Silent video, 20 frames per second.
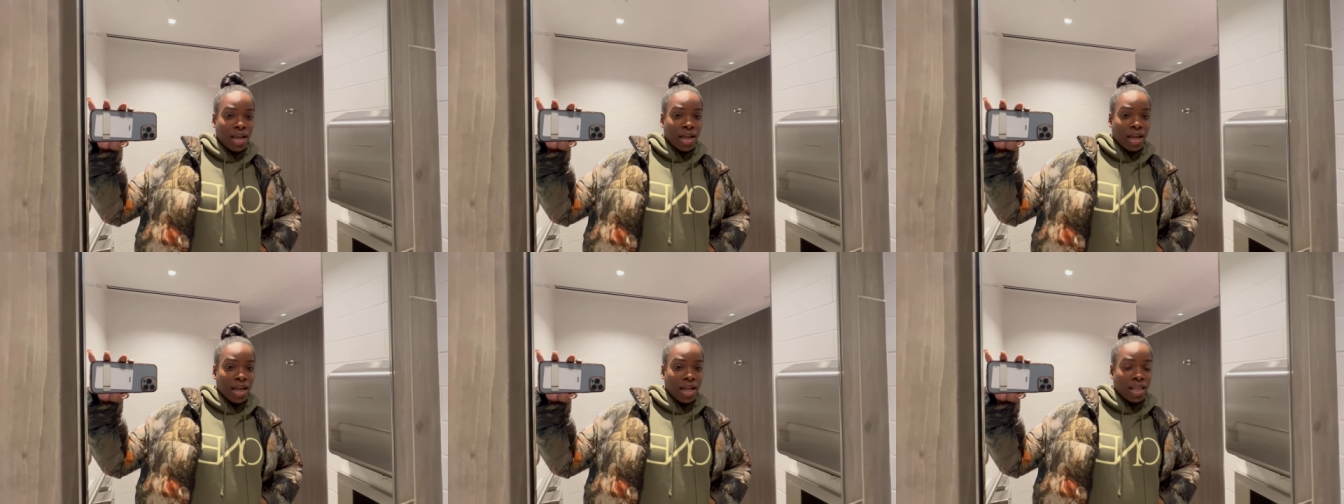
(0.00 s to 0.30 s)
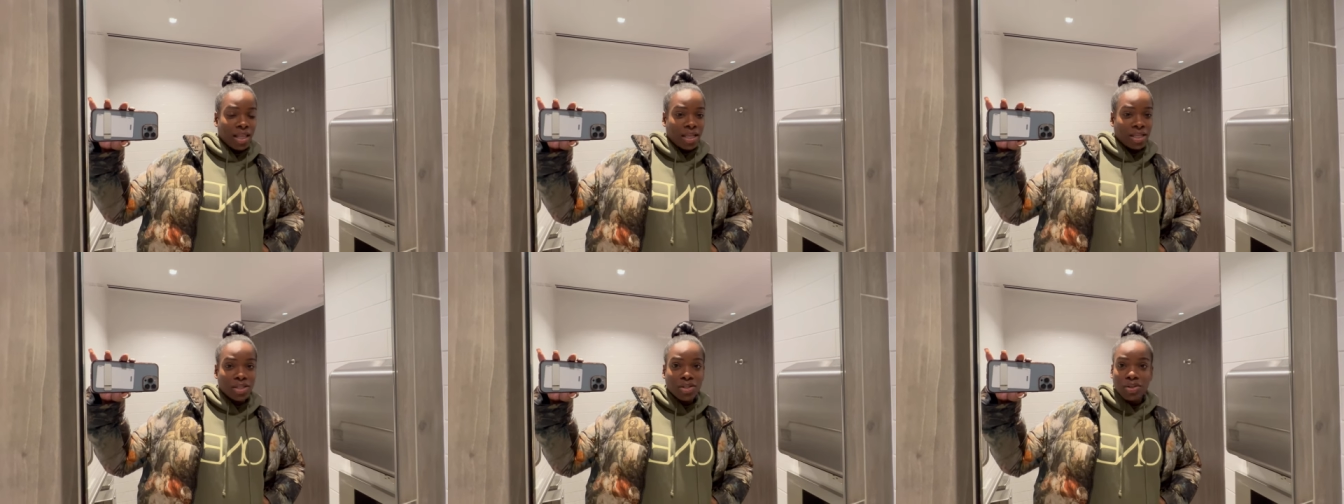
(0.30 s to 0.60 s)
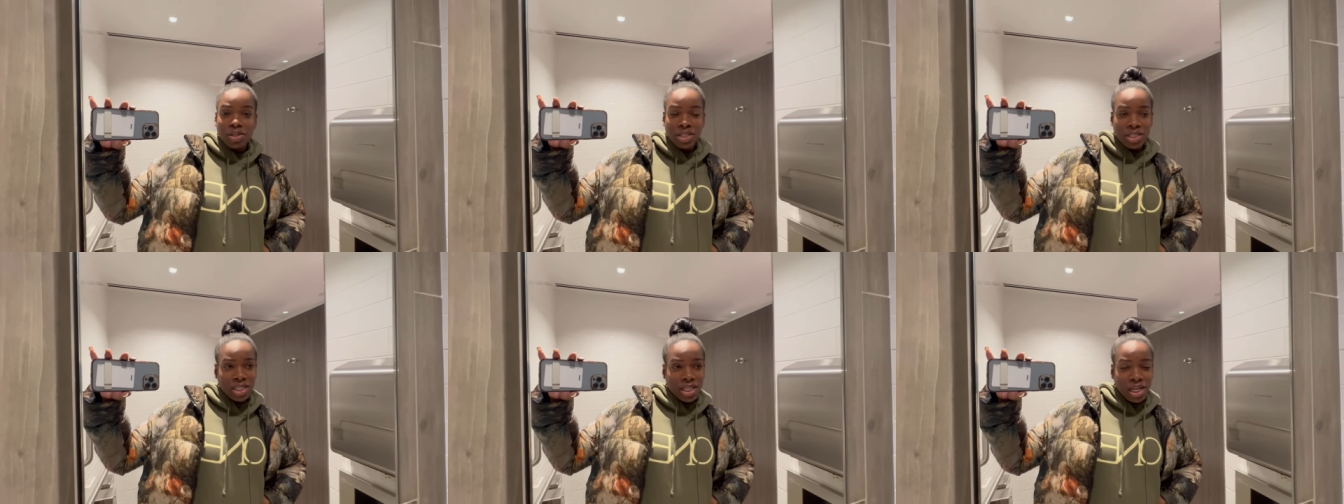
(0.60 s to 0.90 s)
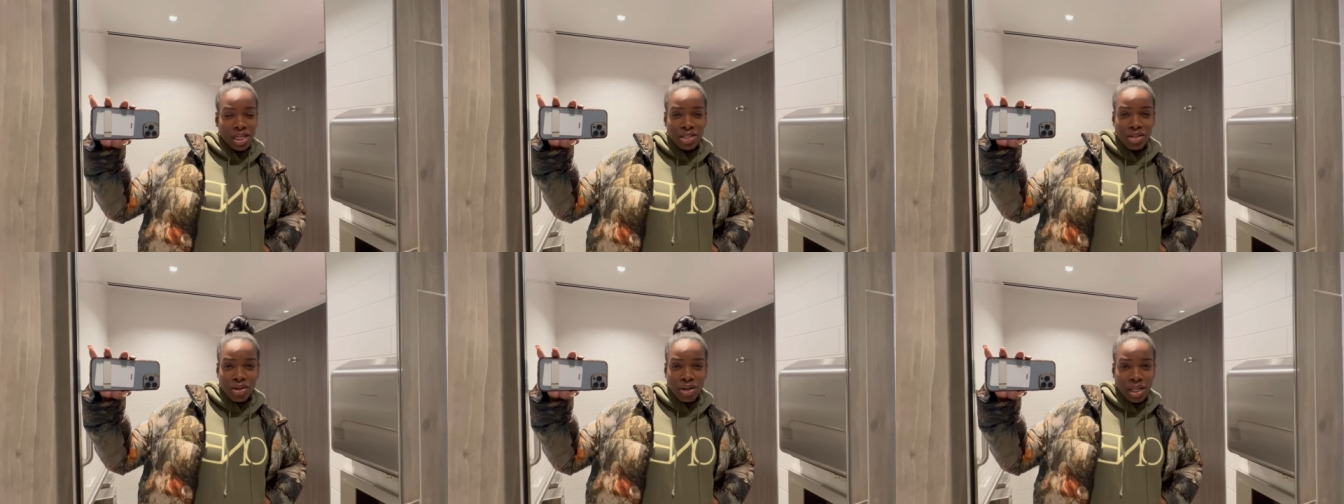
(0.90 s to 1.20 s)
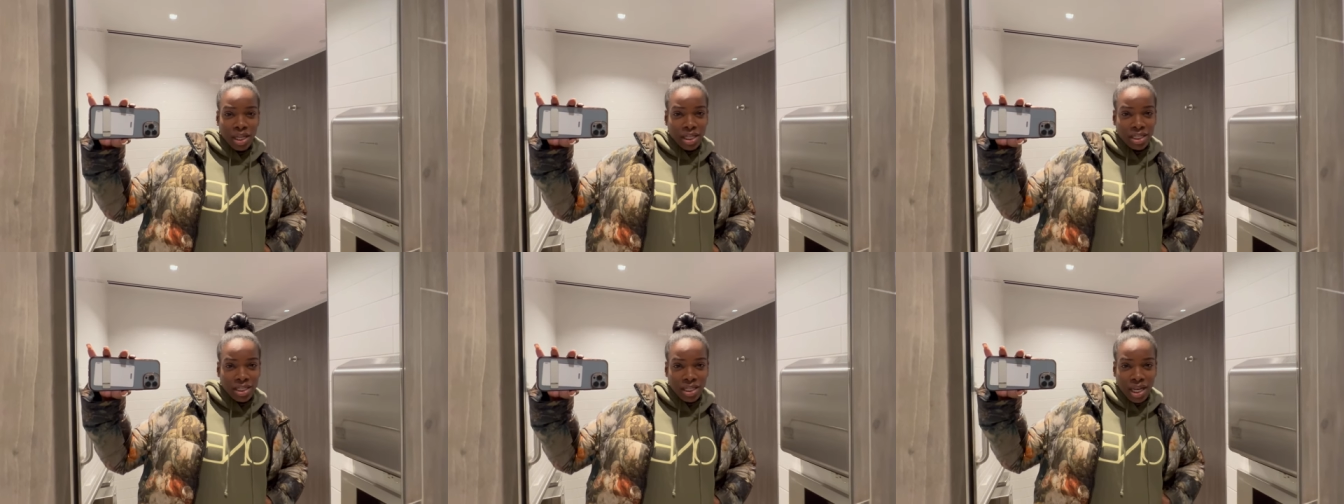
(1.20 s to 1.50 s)
And then, so this is gonna be turning
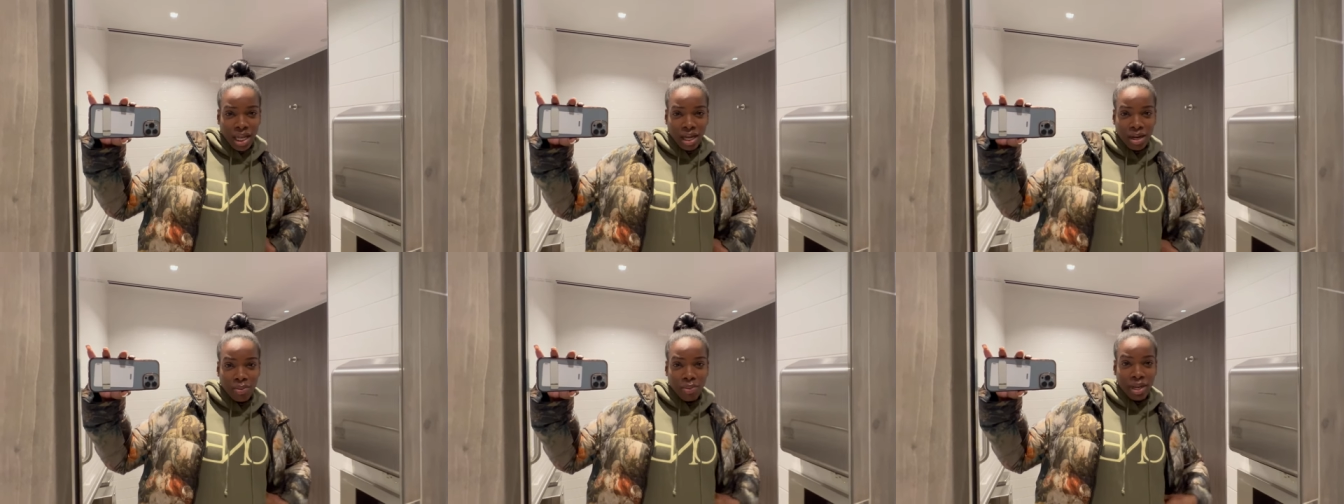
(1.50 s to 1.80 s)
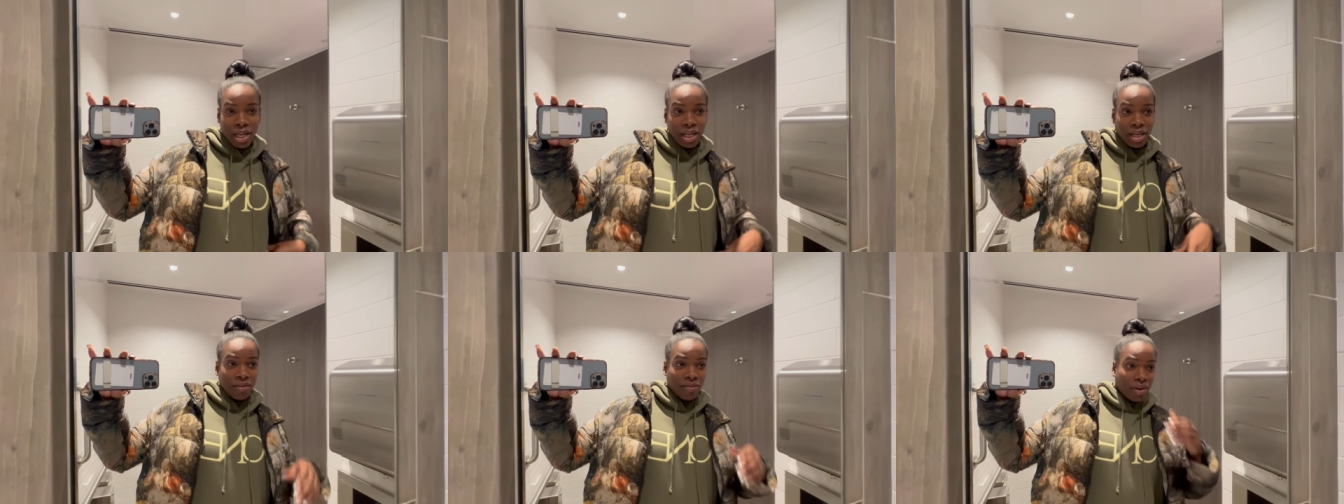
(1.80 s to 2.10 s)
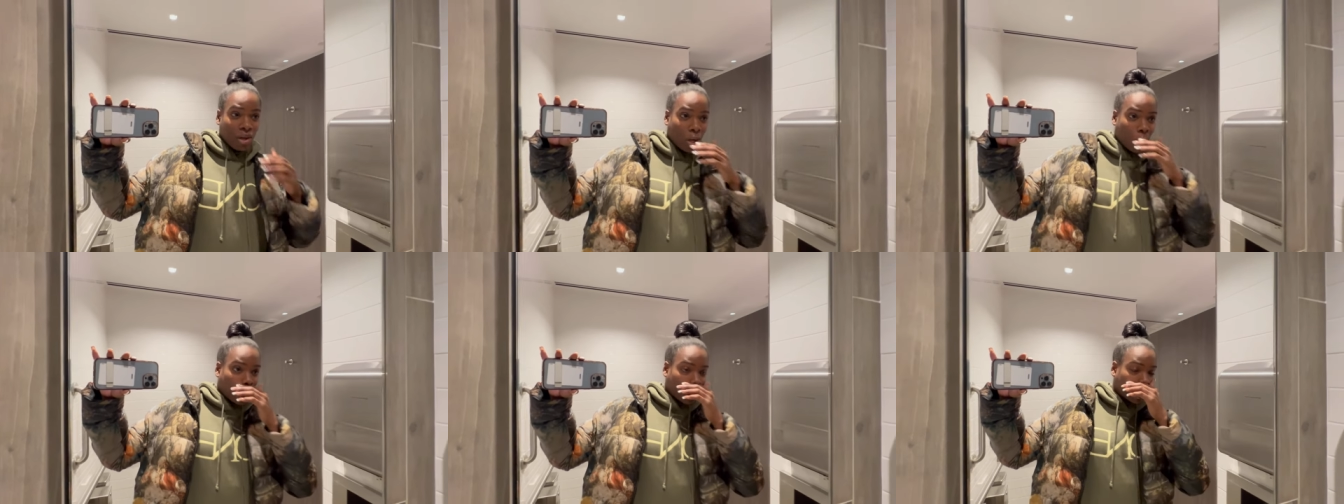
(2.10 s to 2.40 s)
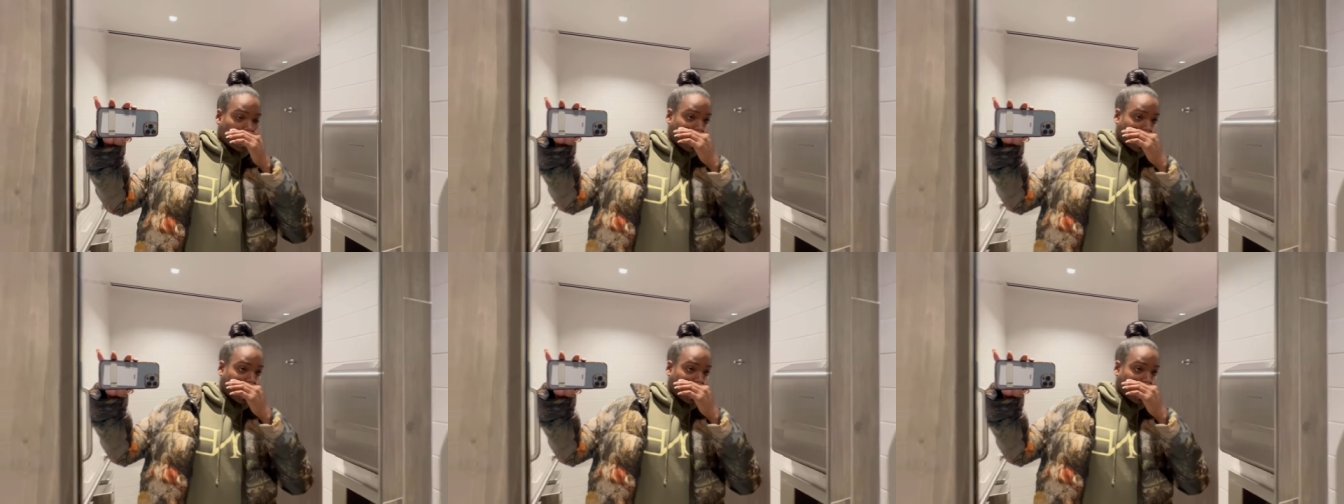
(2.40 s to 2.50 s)
into like a weekly vlog,